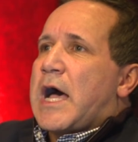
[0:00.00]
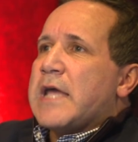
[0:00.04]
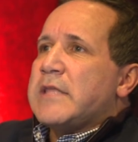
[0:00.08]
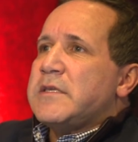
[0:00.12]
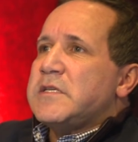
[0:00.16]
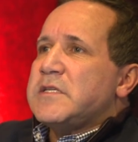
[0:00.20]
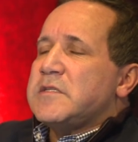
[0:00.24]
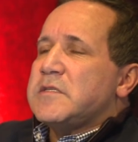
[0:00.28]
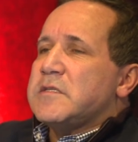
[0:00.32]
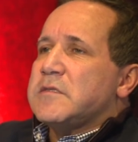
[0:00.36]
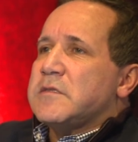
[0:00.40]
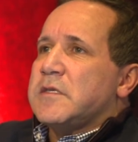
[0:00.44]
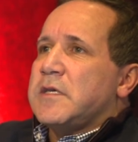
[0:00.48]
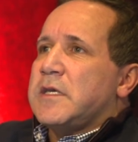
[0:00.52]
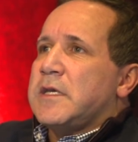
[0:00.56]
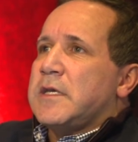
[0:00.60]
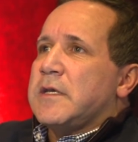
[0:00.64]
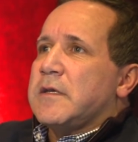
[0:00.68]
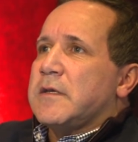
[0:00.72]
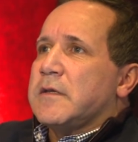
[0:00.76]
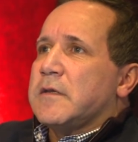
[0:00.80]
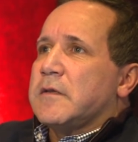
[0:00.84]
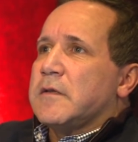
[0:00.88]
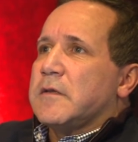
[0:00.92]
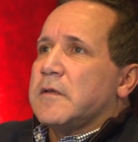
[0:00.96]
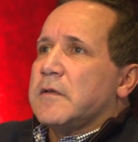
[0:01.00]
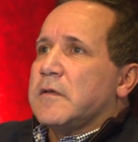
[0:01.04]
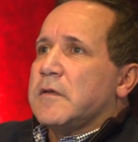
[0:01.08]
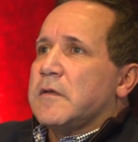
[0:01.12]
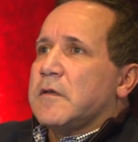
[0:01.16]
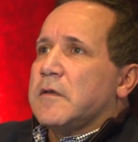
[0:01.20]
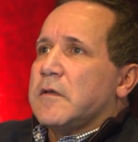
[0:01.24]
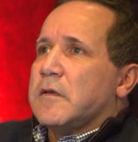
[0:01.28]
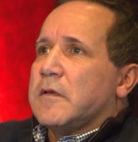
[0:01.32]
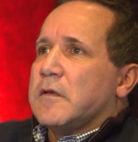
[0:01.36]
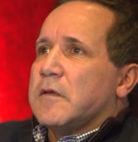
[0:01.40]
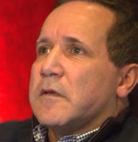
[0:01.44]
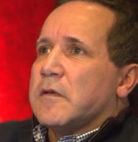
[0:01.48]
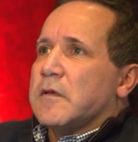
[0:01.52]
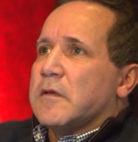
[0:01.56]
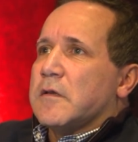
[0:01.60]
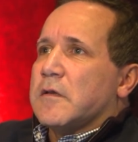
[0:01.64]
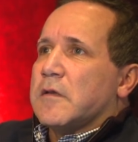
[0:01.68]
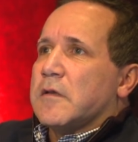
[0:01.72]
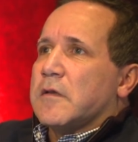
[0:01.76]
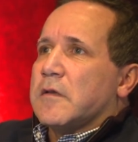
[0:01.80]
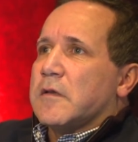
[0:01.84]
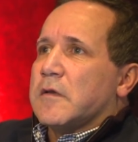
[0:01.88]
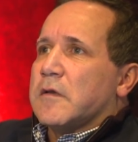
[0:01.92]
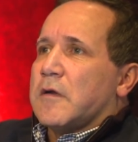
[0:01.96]
I just think,
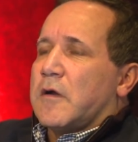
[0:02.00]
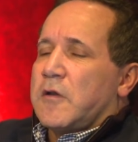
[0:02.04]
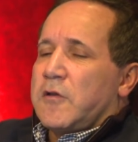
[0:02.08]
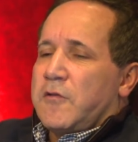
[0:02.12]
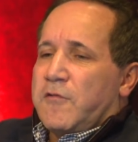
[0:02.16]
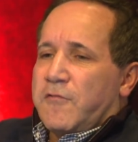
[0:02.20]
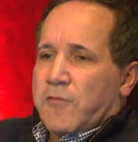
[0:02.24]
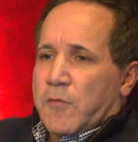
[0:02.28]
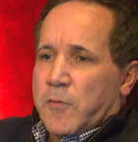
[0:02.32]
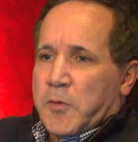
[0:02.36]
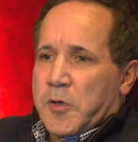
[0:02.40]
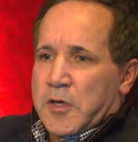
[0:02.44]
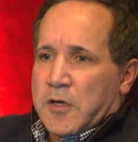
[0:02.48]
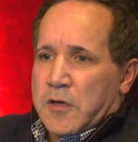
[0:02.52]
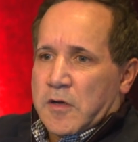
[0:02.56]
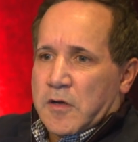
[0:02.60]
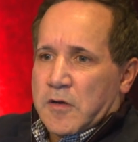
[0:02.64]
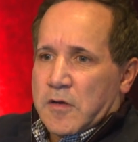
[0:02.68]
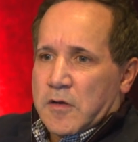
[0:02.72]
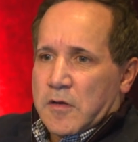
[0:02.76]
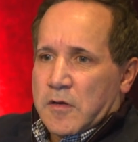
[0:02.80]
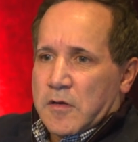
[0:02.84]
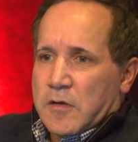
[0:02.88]
are you from here?